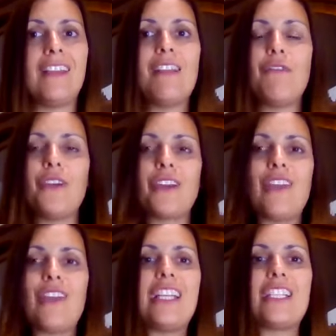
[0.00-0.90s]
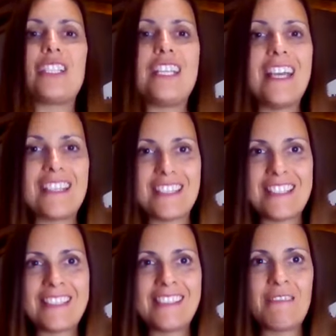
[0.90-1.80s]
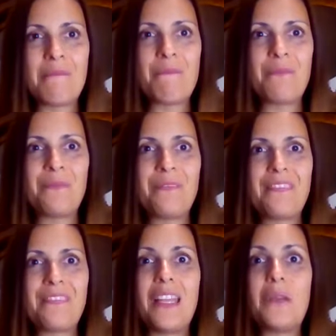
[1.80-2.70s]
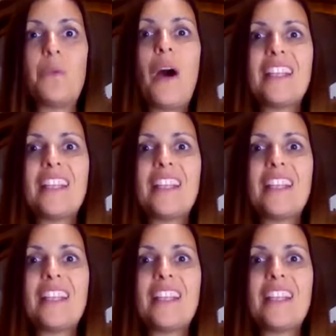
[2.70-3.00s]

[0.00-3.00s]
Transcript: And if you acknowledge this, then